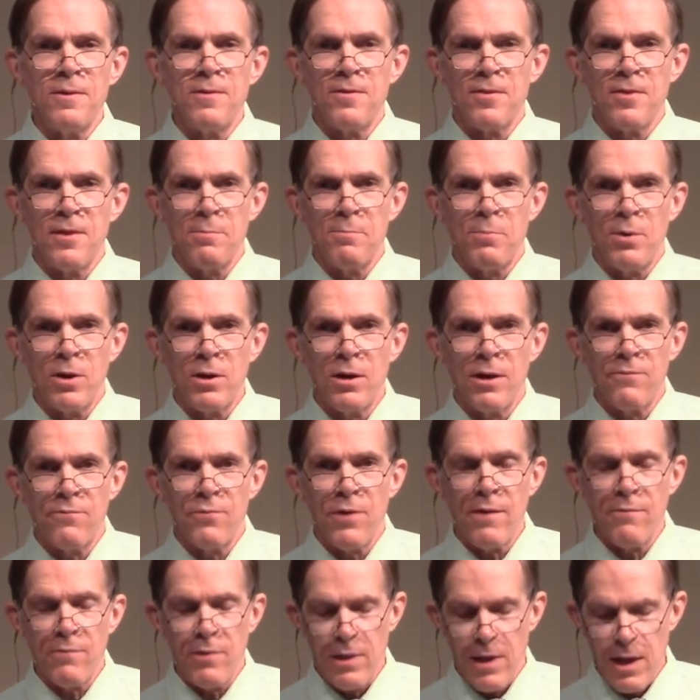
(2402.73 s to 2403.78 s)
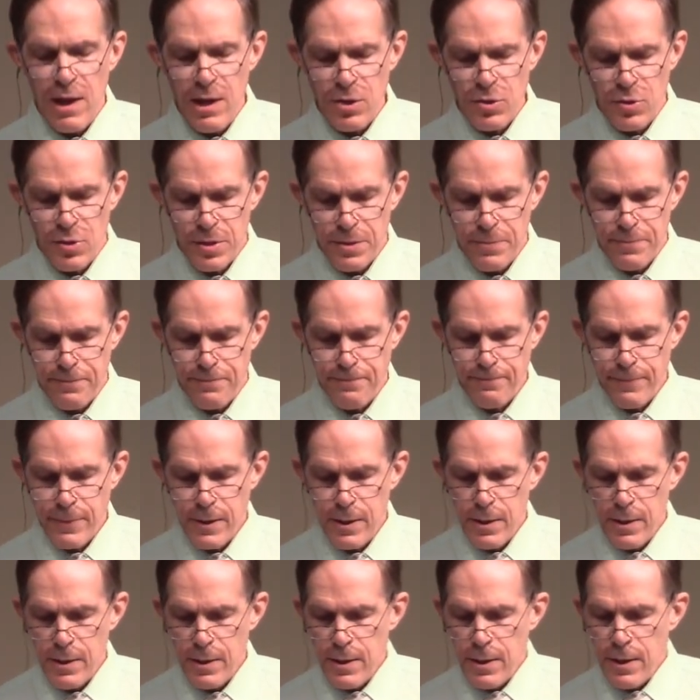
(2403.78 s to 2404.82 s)
is in the book of Revelation.
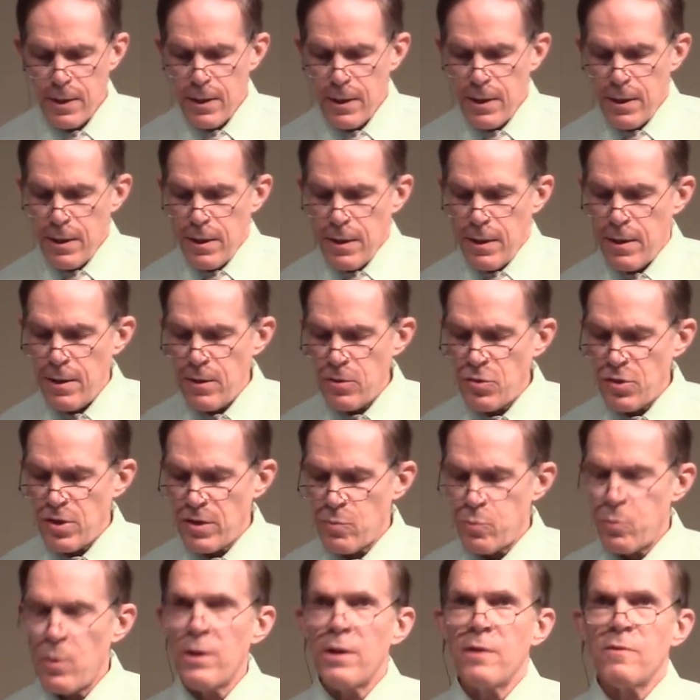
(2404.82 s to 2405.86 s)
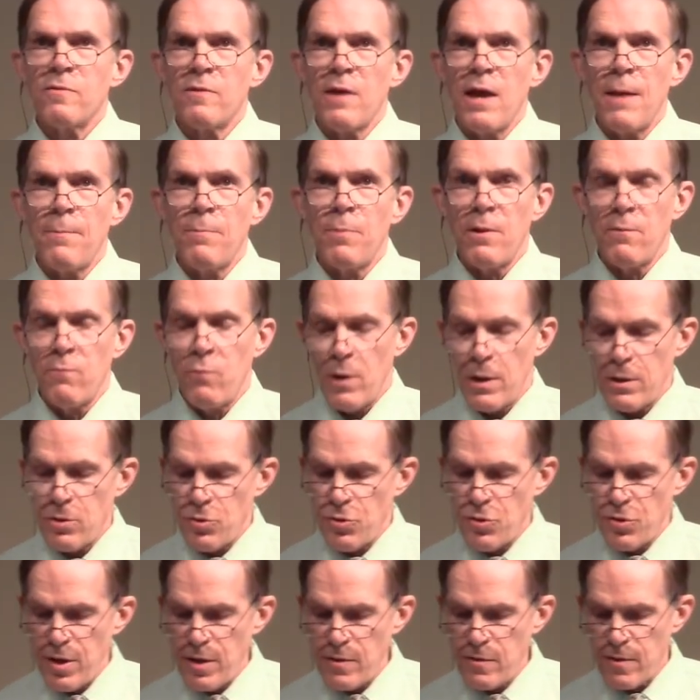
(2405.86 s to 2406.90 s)
Here's just one example of what
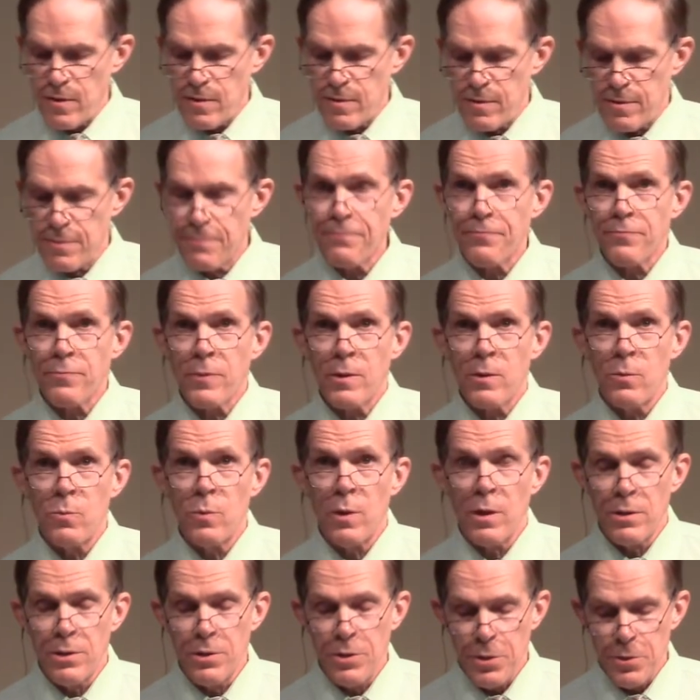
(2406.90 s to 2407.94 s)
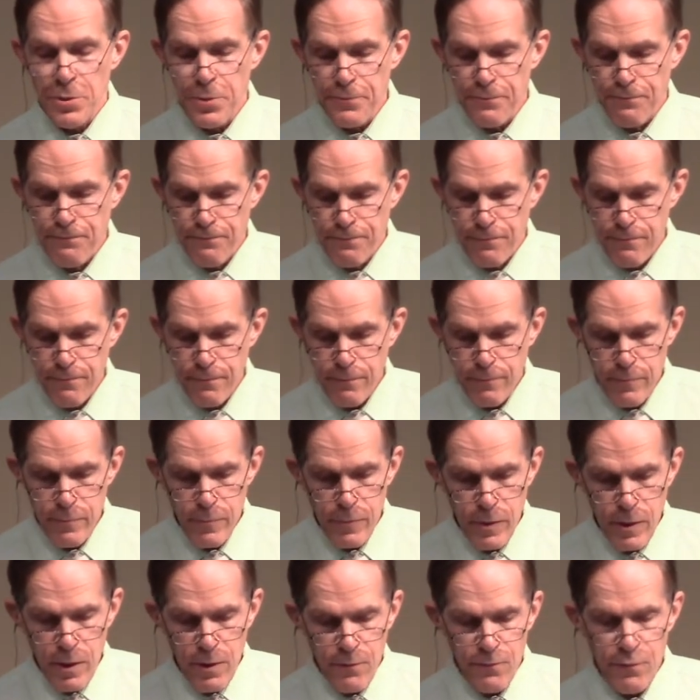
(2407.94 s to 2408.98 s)
Jesus will do
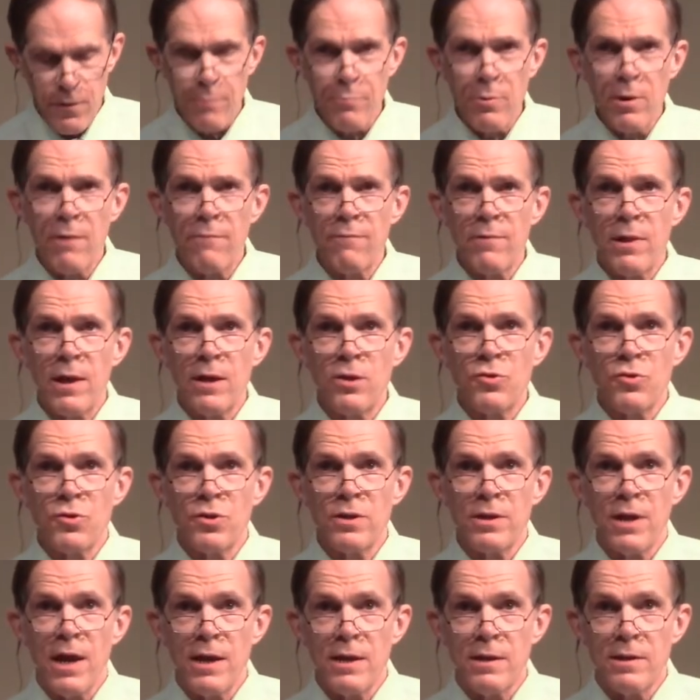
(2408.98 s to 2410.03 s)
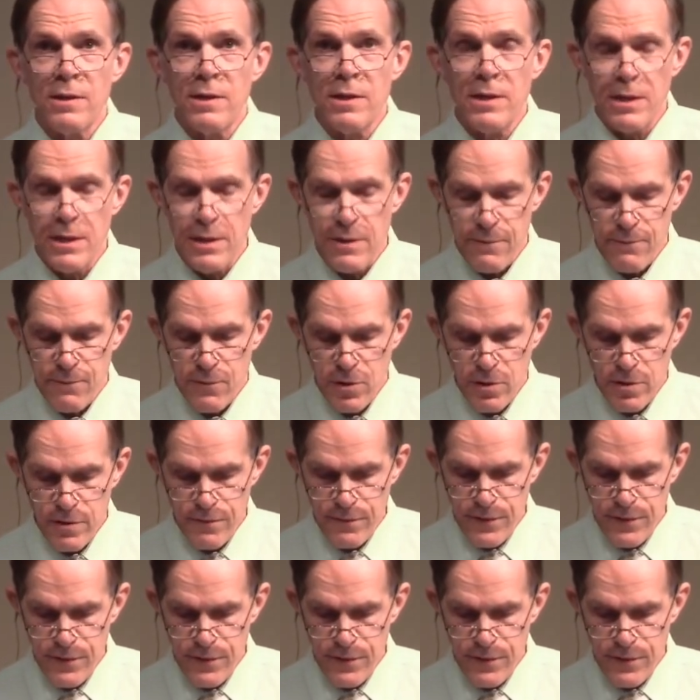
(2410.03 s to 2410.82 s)
from Revelation 19, verse